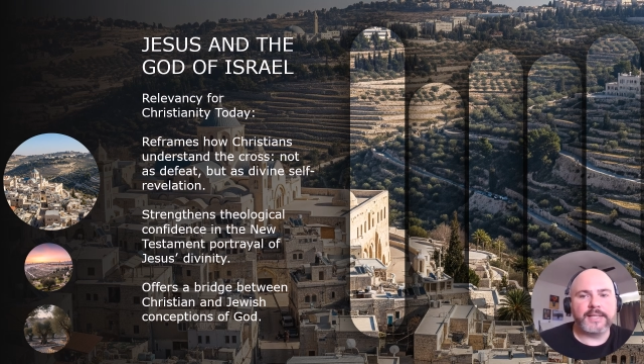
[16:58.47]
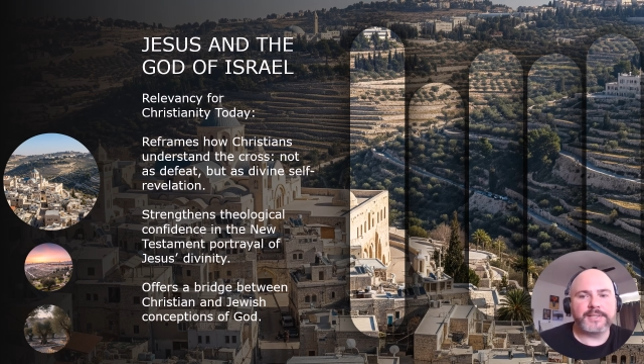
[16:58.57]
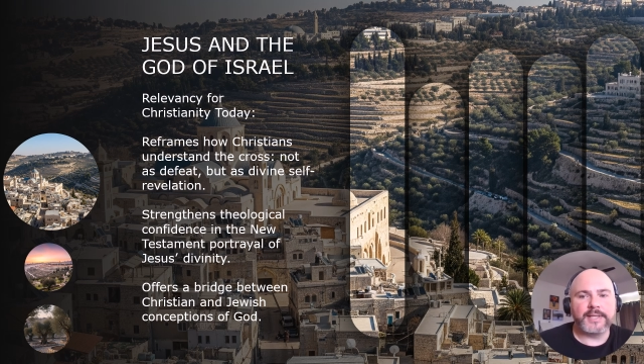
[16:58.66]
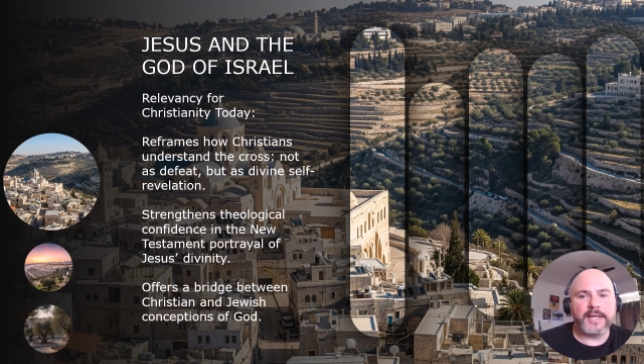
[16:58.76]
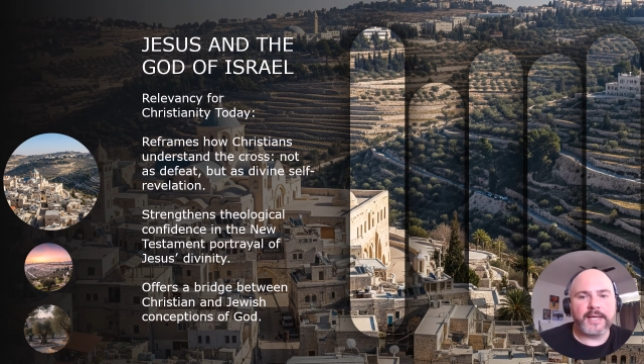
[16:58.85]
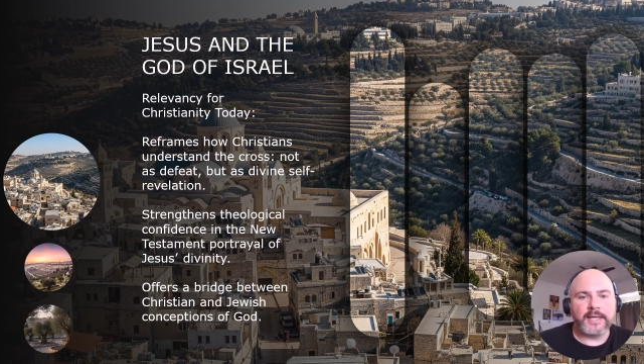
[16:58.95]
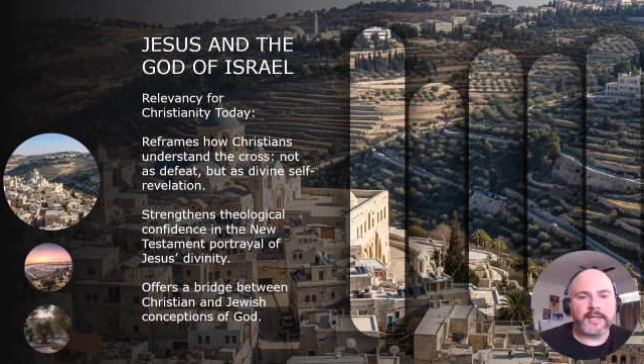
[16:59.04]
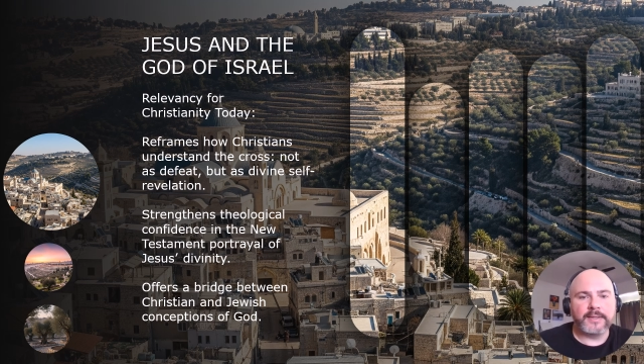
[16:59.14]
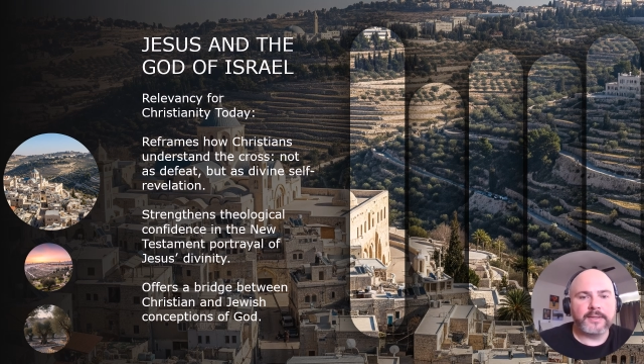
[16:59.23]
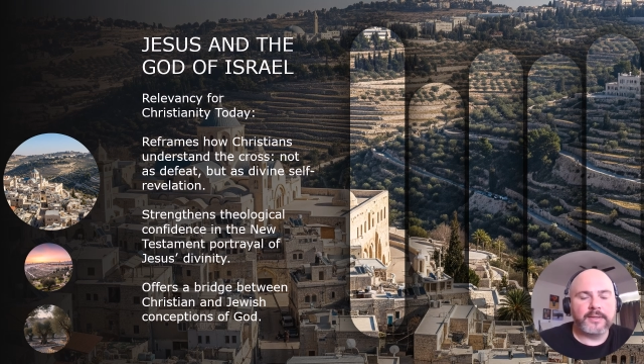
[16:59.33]
today.
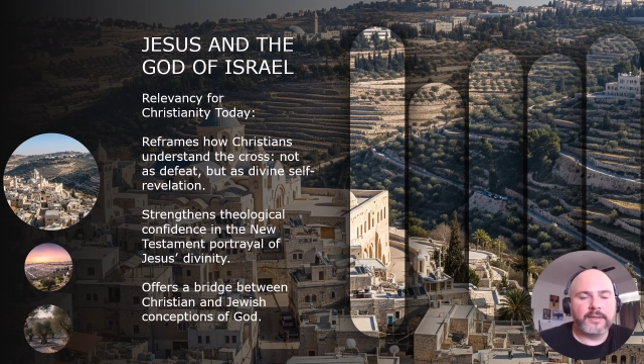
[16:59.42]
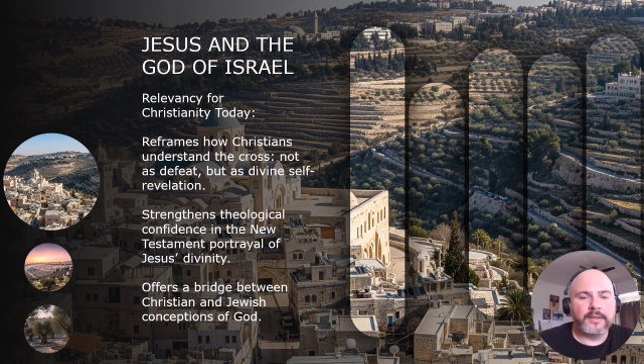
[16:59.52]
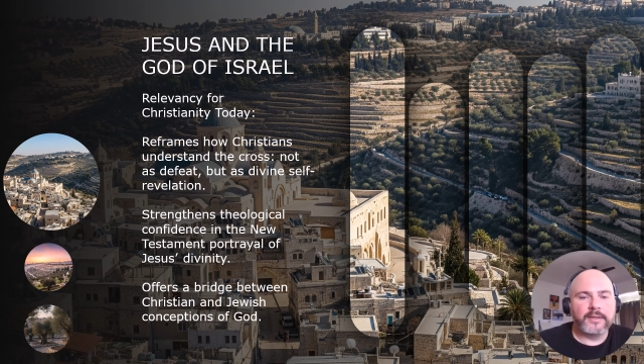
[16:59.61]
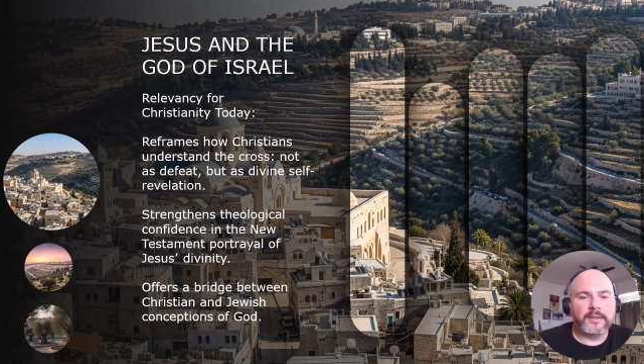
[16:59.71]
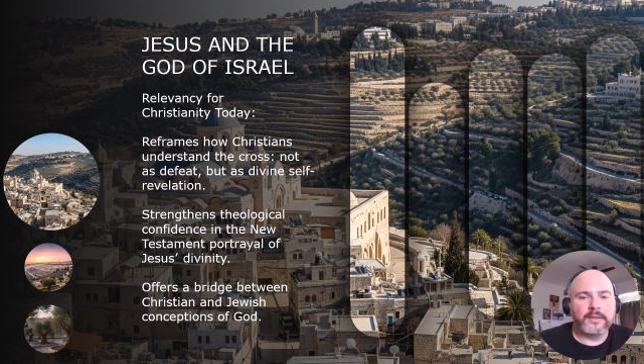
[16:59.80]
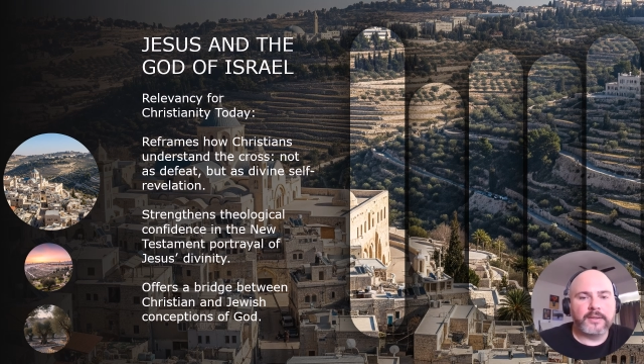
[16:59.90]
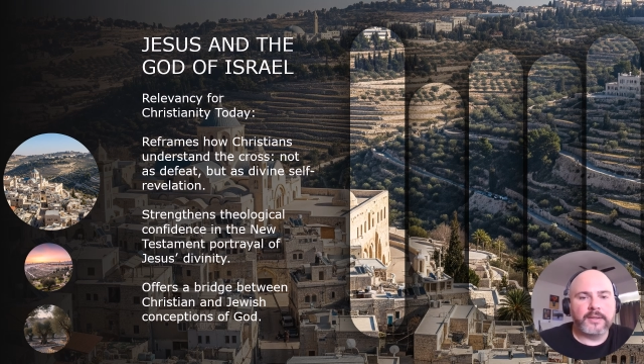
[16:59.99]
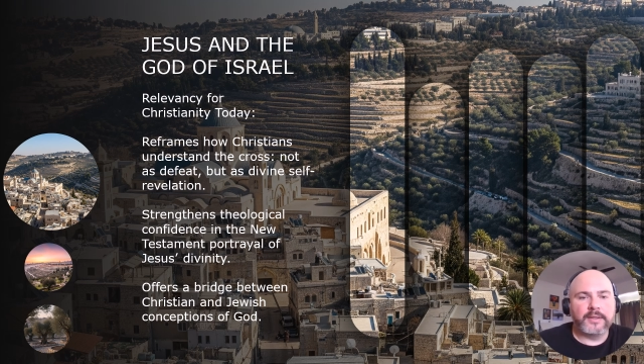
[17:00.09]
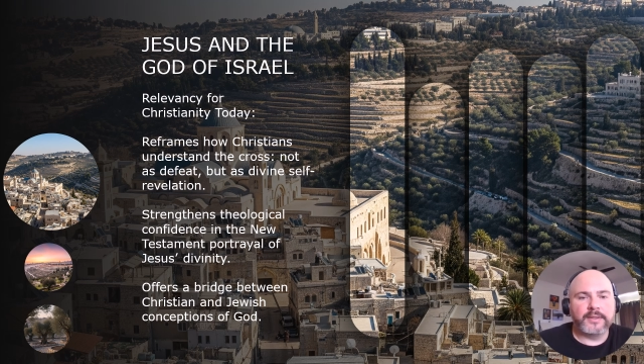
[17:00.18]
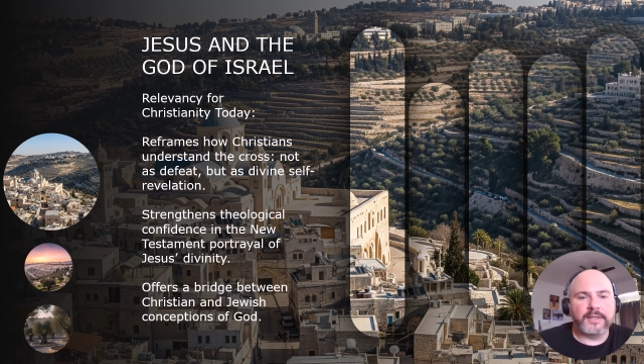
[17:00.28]

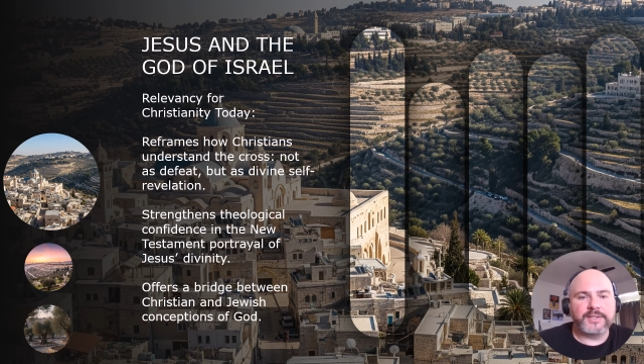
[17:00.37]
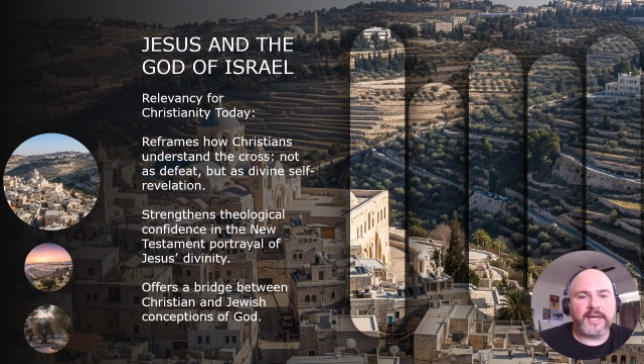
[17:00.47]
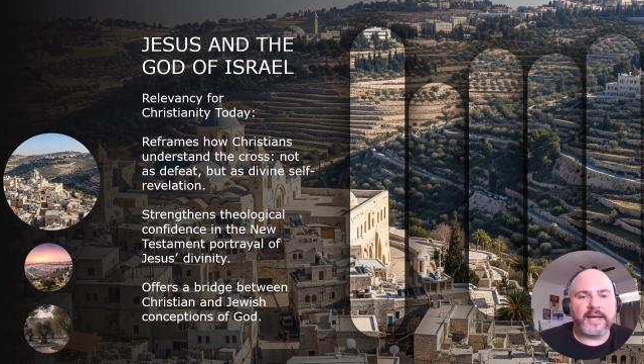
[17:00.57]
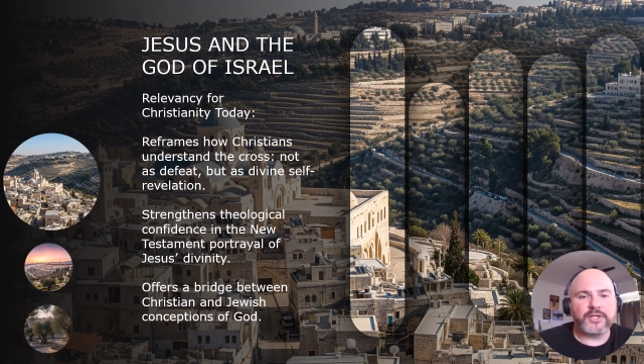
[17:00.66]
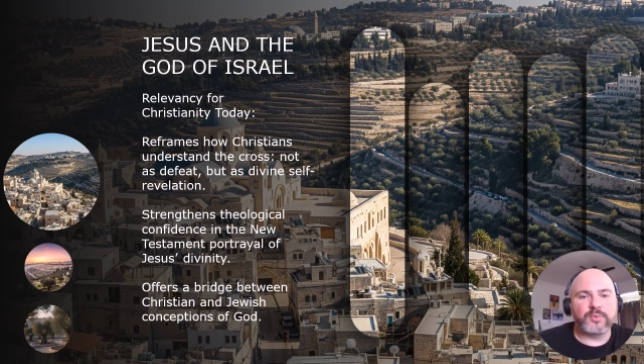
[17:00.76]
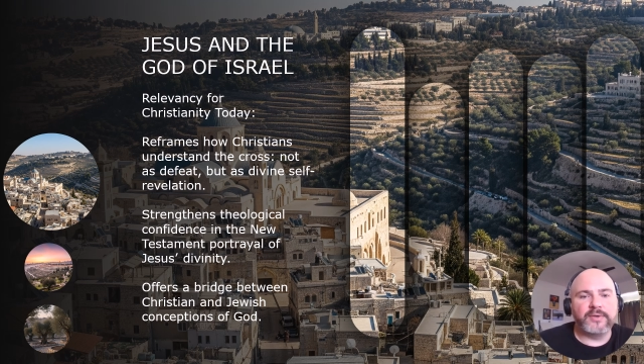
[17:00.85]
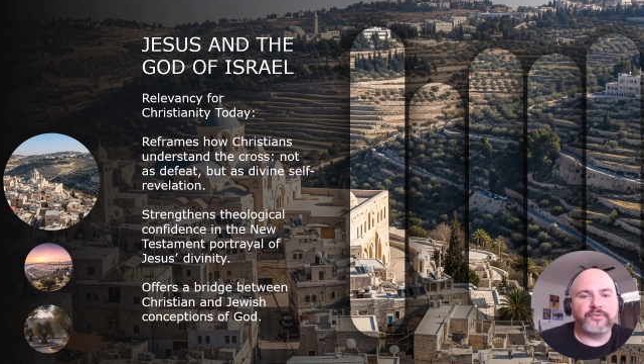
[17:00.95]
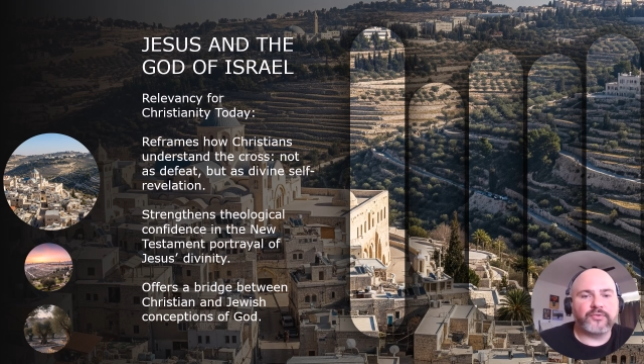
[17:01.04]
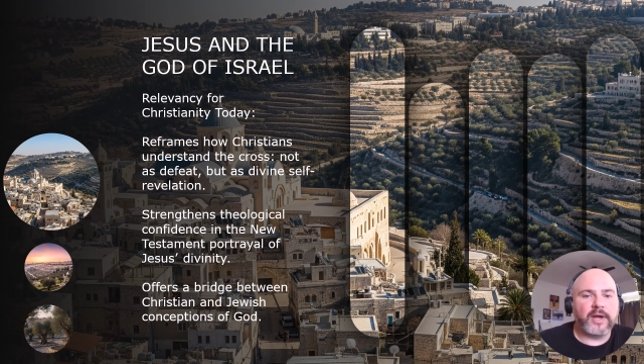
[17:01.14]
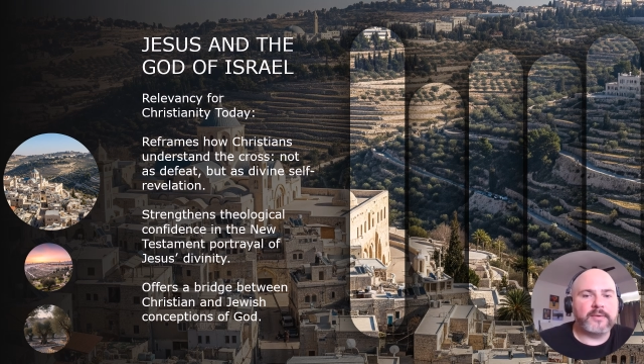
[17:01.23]
The text
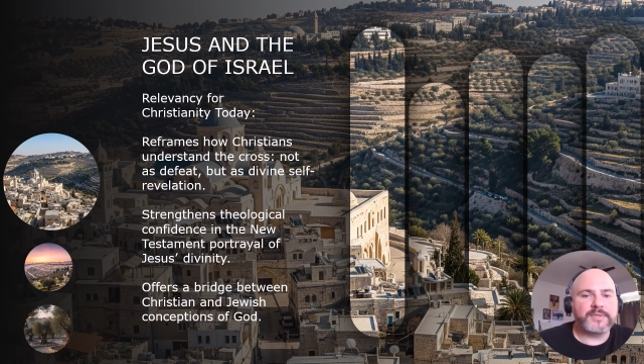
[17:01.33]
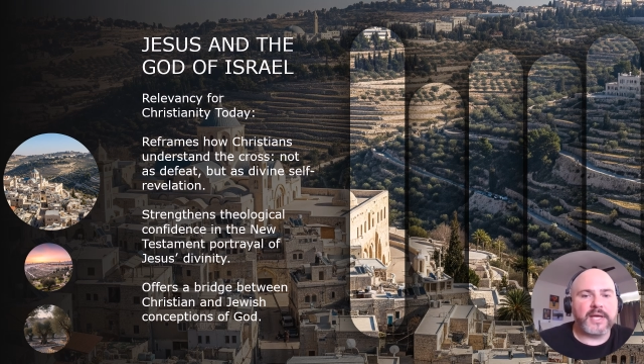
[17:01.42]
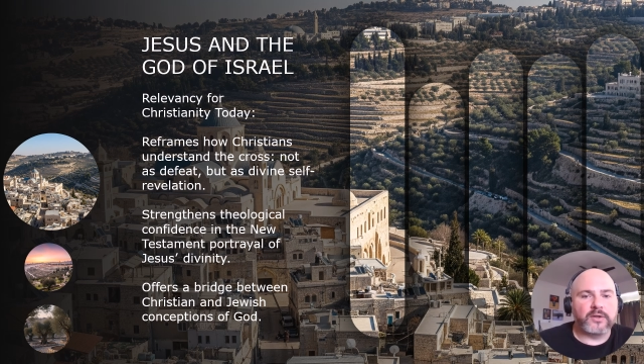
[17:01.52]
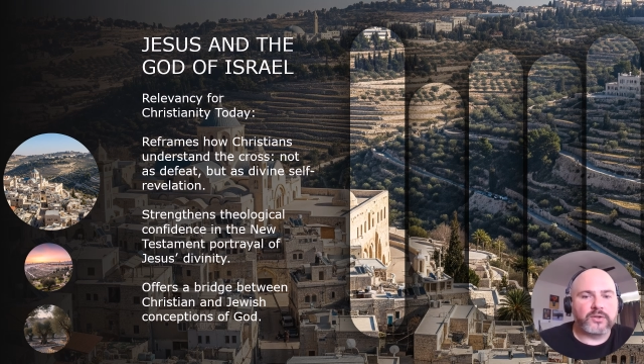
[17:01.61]
reframes how